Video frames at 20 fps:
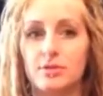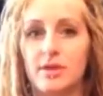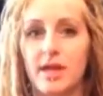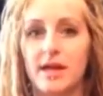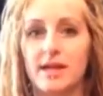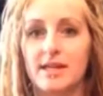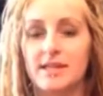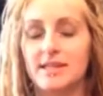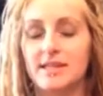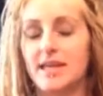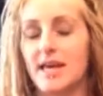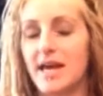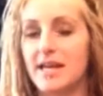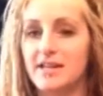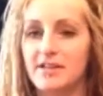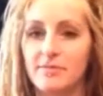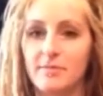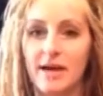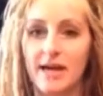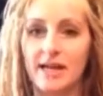like, at the
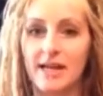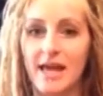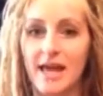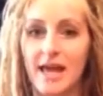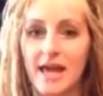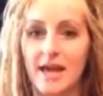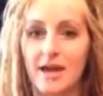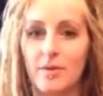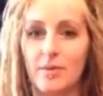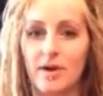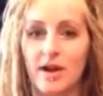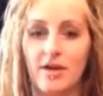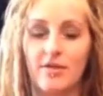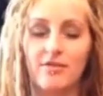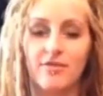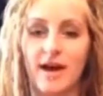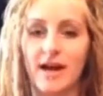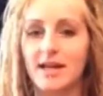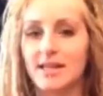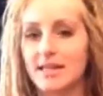end of my day when I
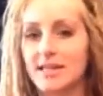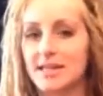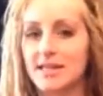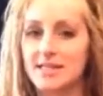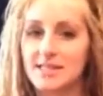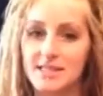finally get